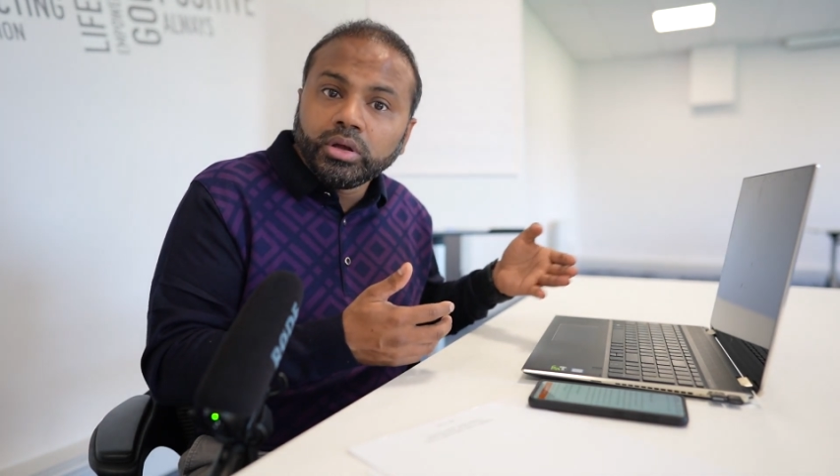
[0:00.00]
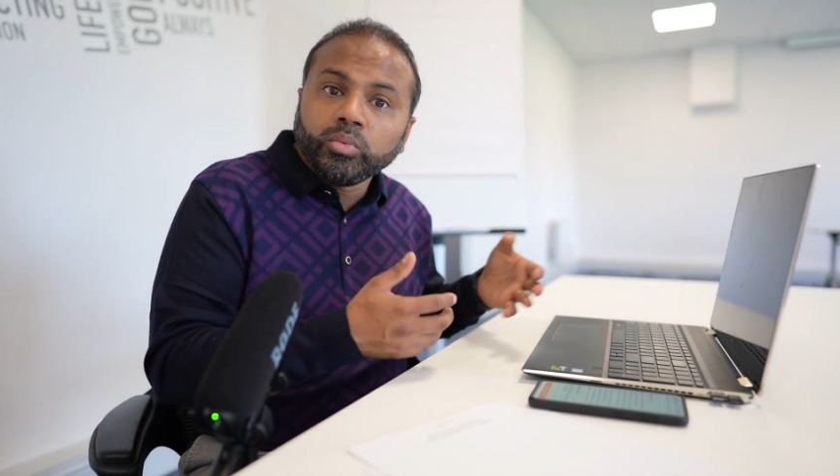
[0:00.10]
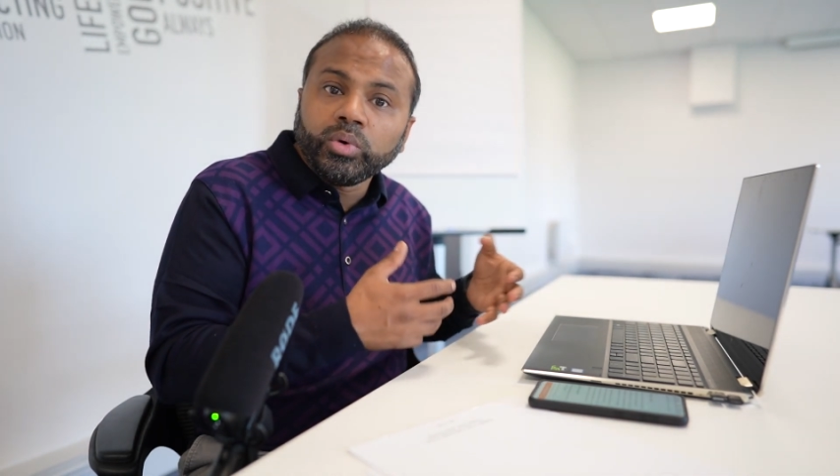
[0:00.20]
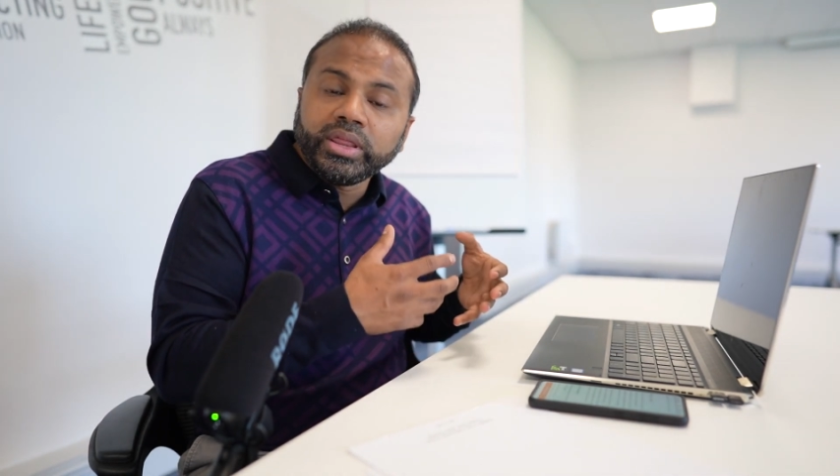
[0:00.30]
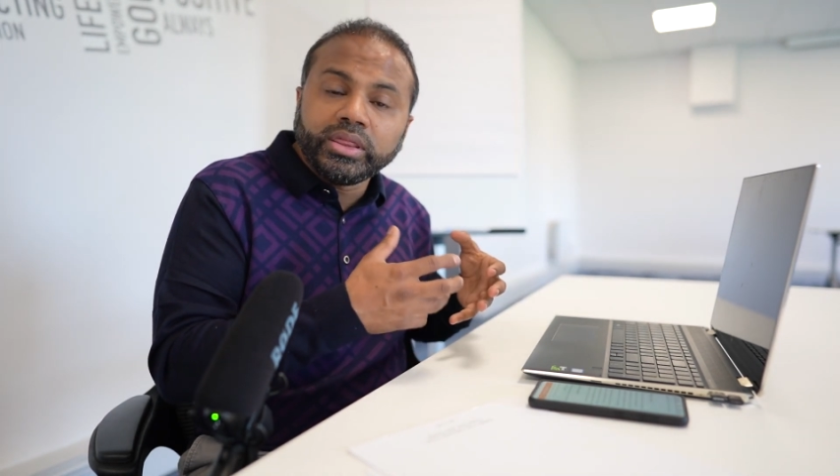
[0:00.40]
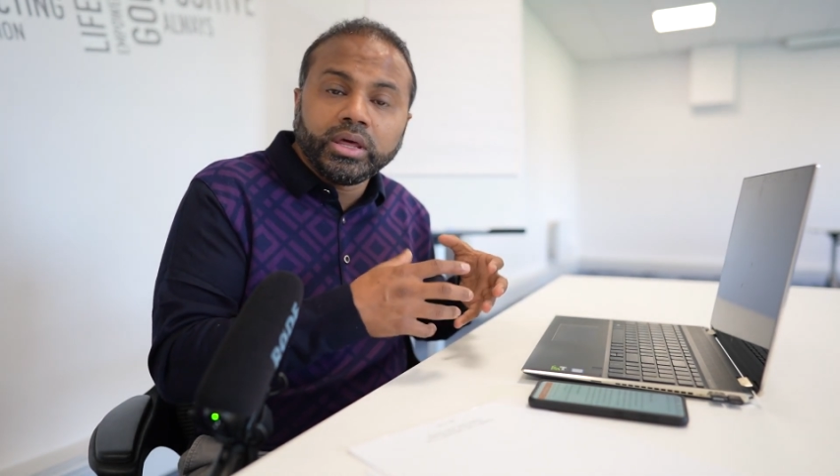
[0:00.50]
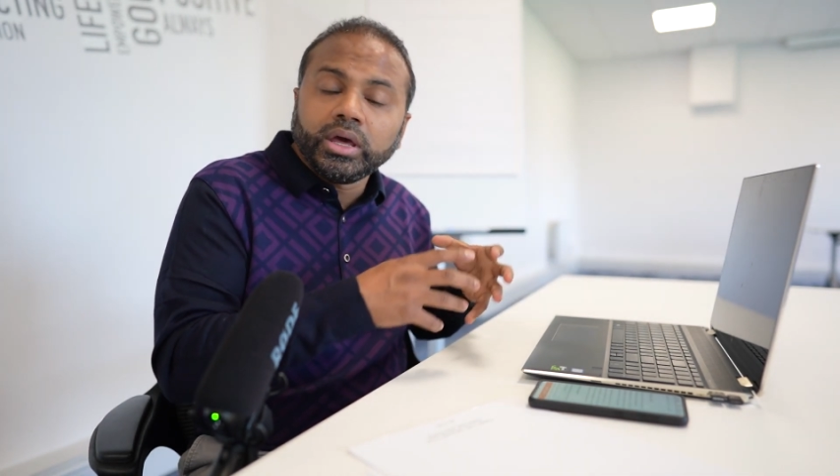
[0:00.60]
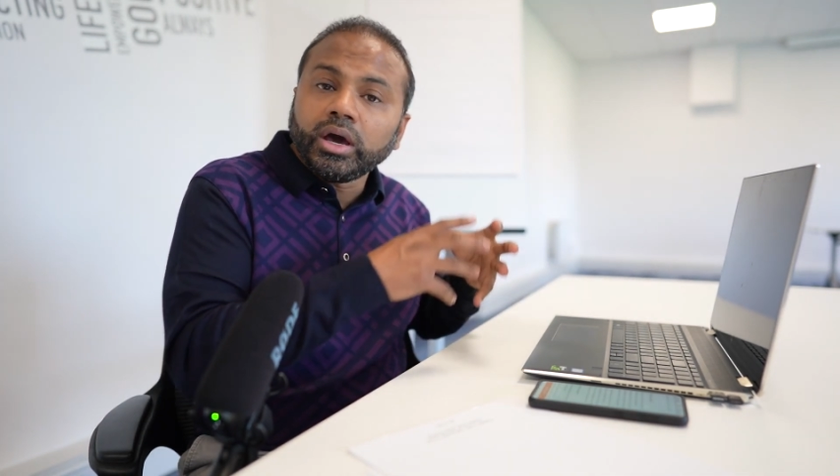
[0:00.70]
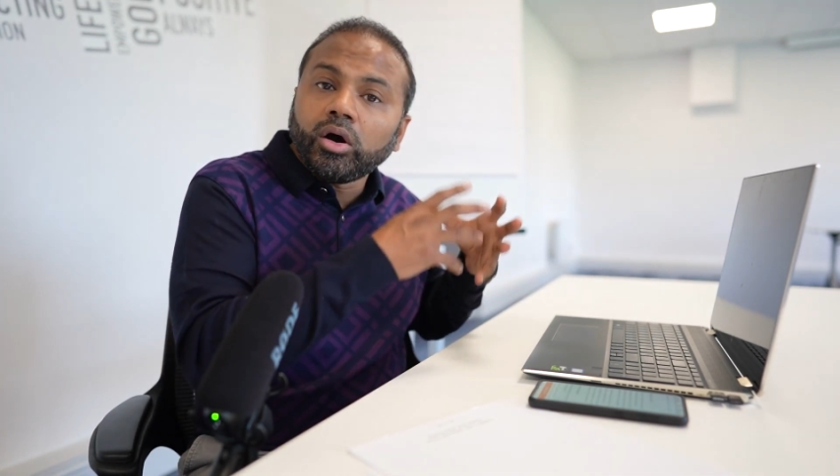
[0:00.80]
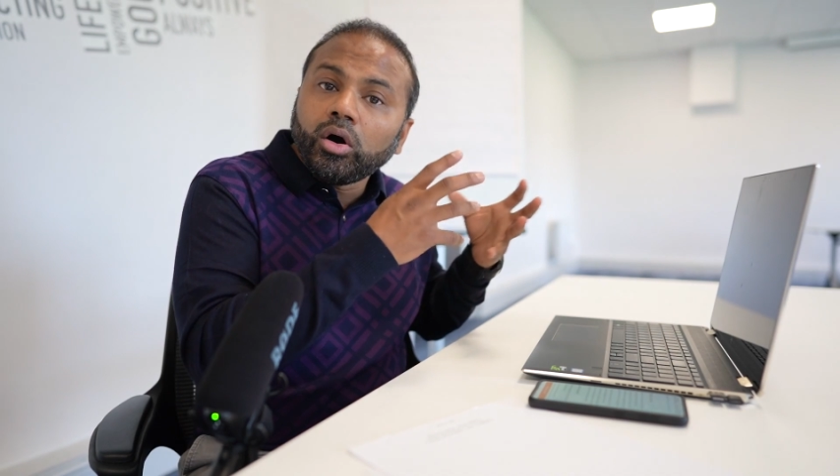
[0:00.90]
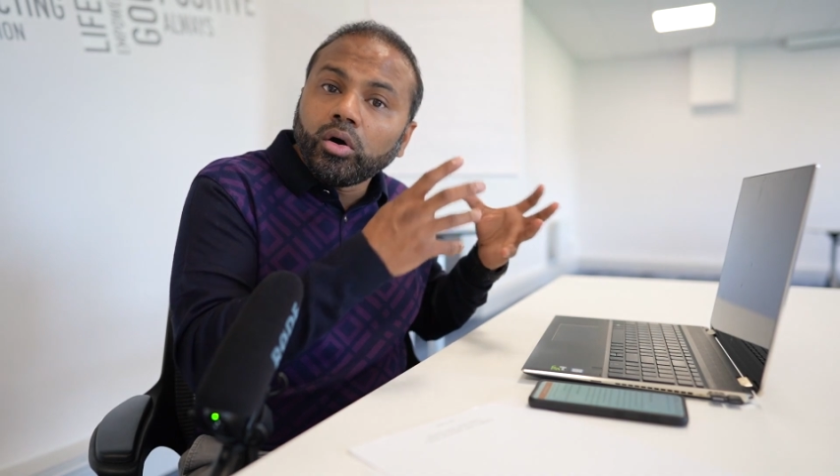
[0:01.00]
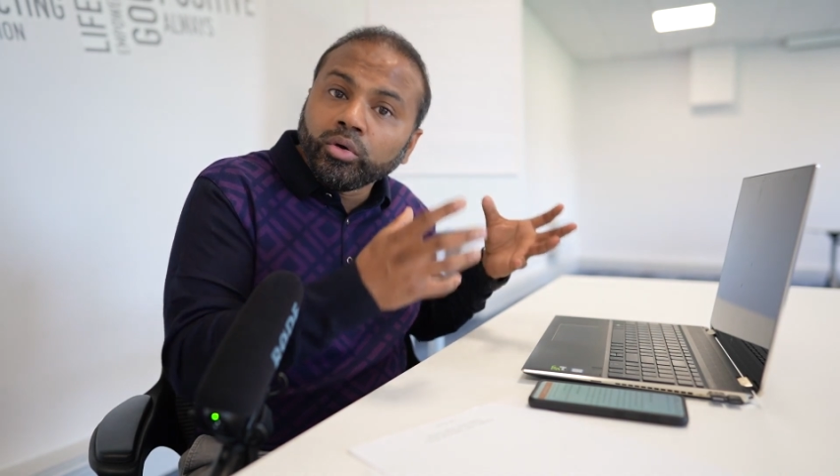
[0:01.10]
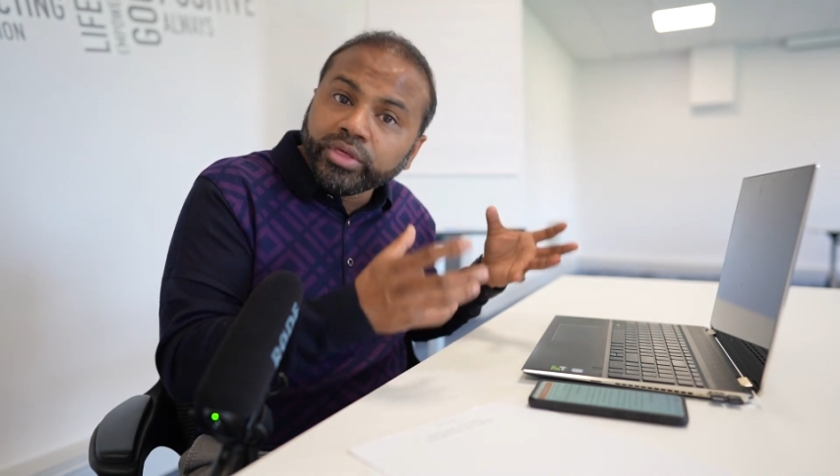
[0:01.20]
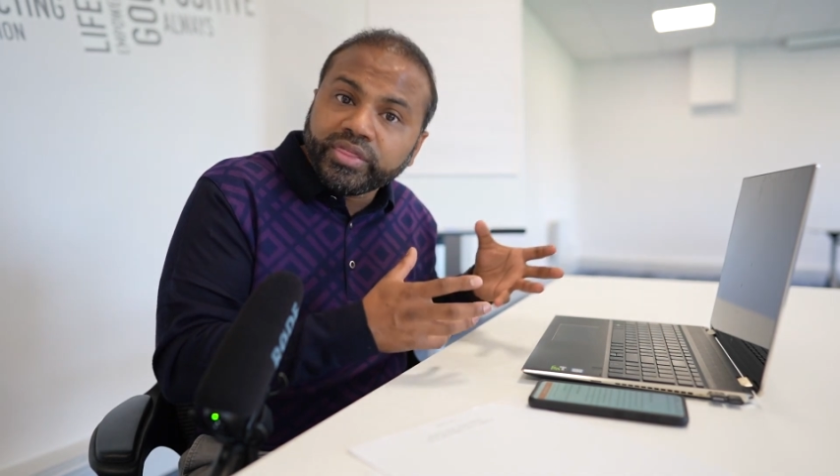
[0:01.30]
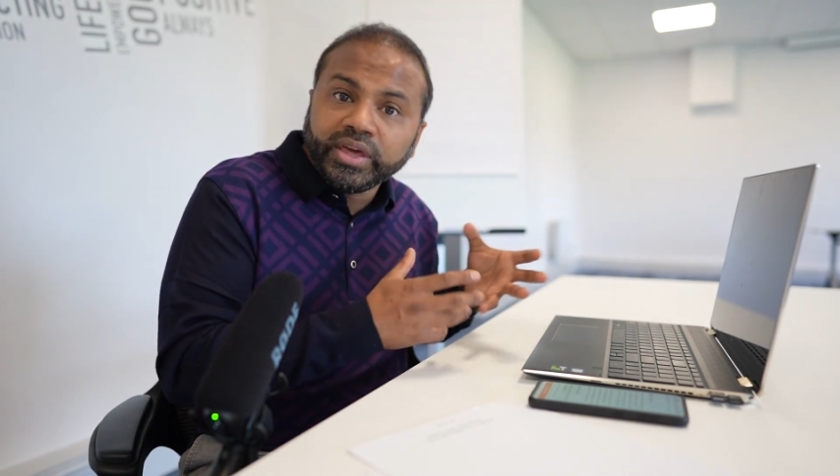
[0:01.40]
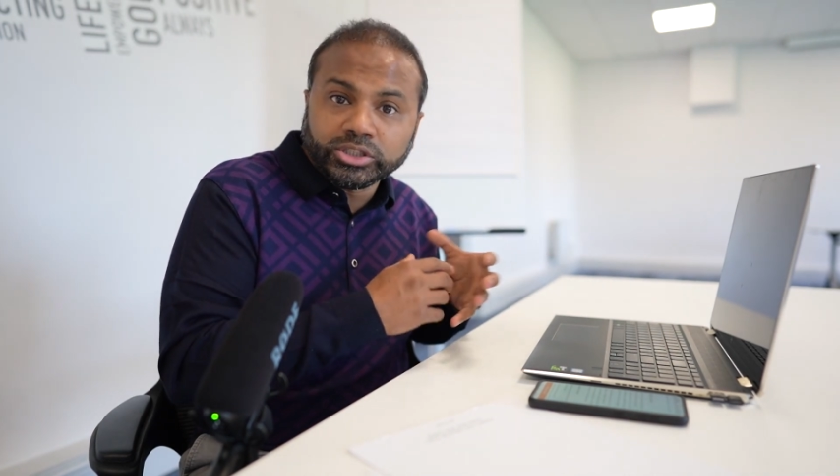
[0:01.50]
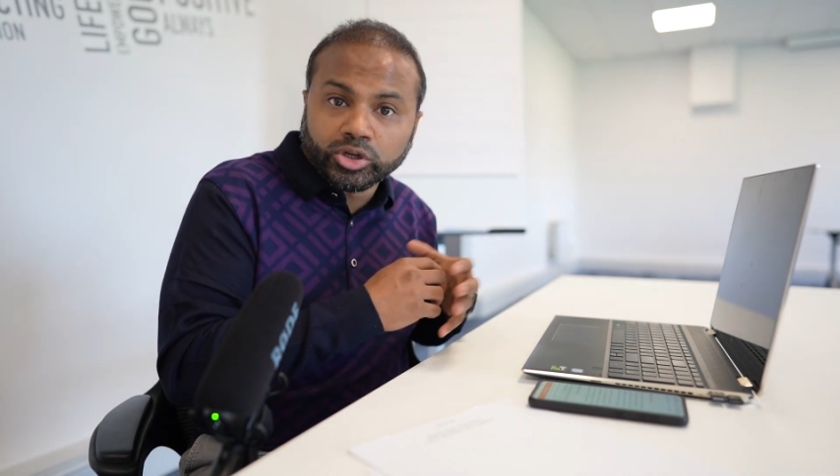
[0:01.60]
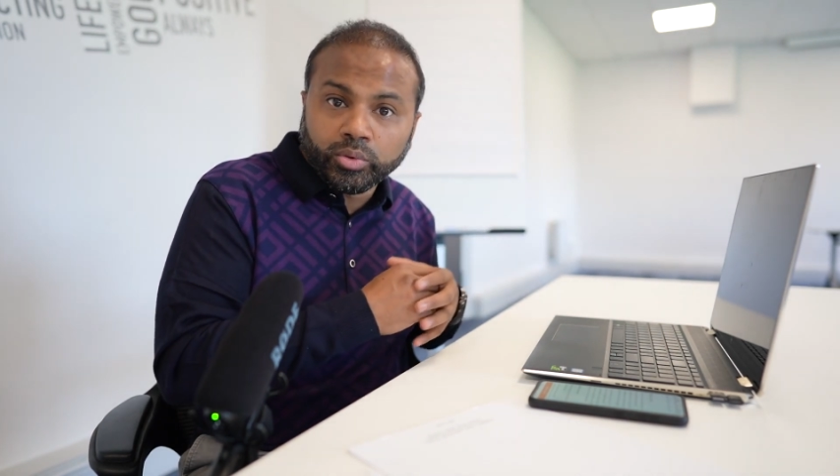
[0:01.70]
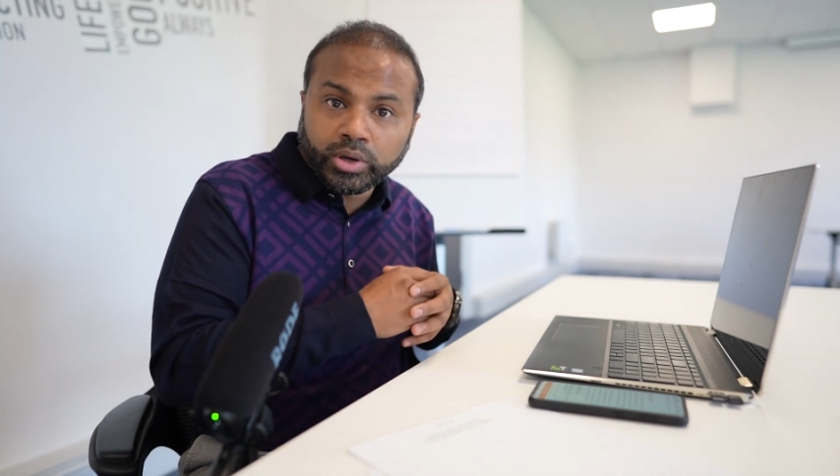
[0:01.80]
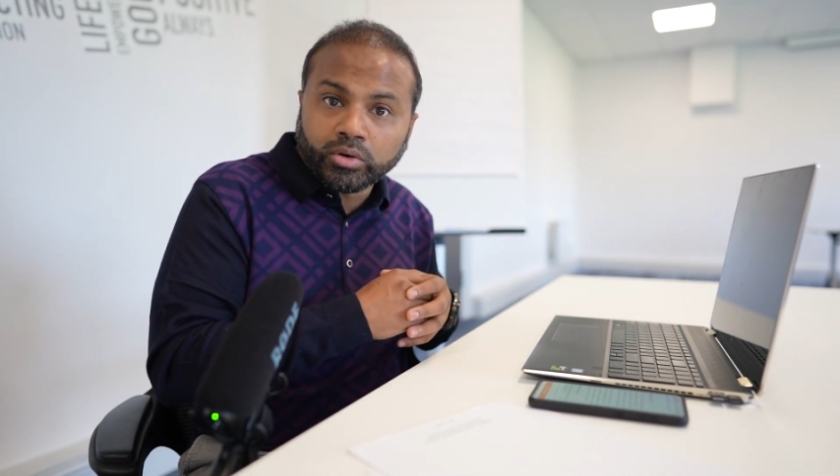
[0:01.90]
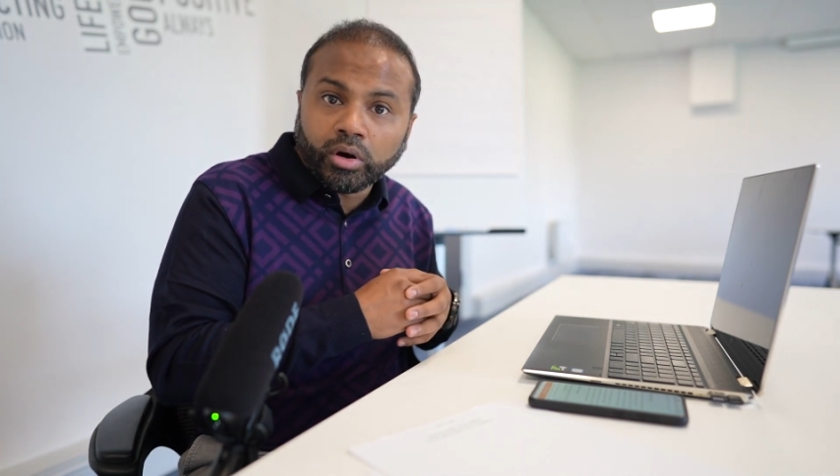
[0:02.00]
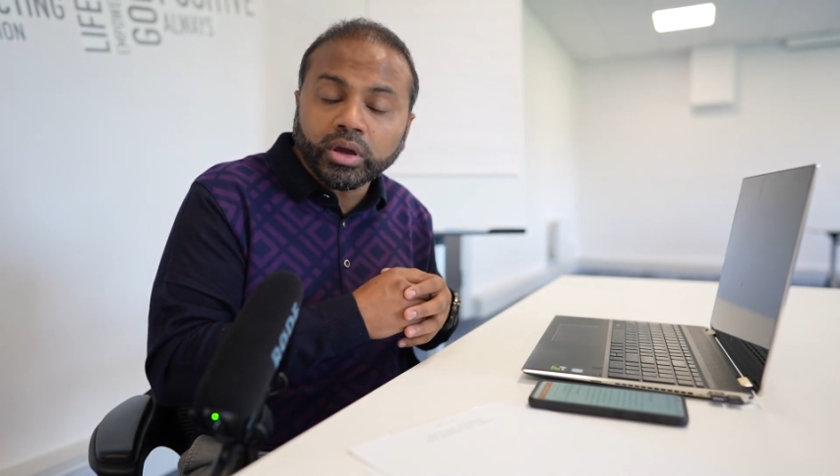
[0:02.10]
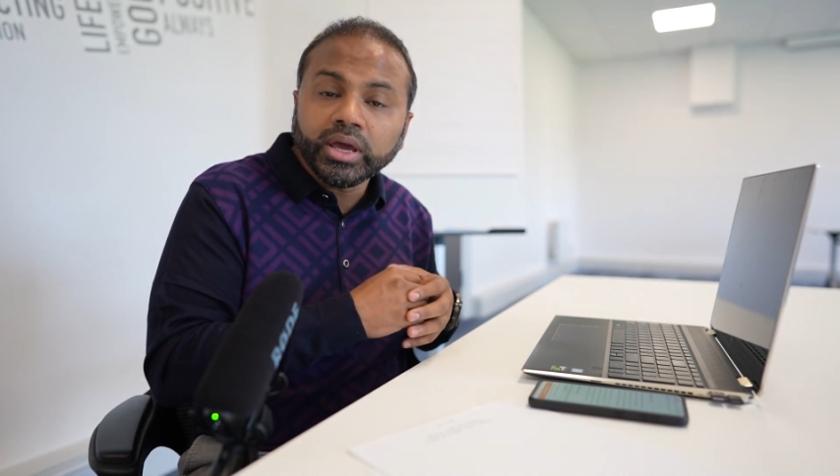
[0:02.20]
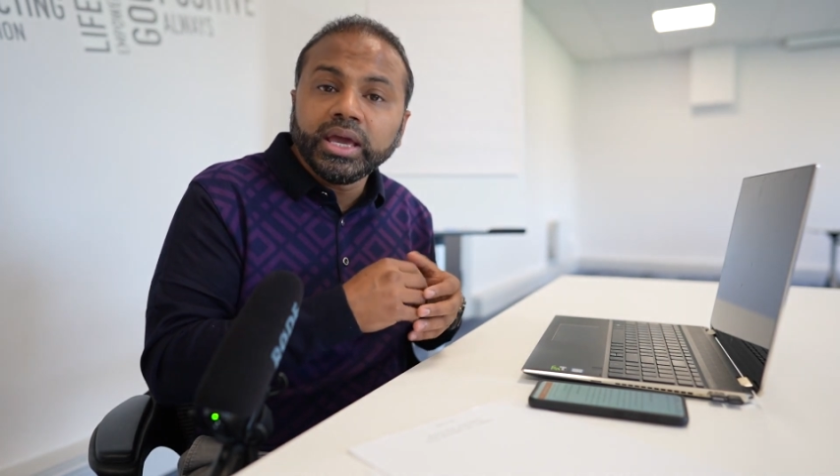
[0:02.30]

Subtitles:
with other things going wrong.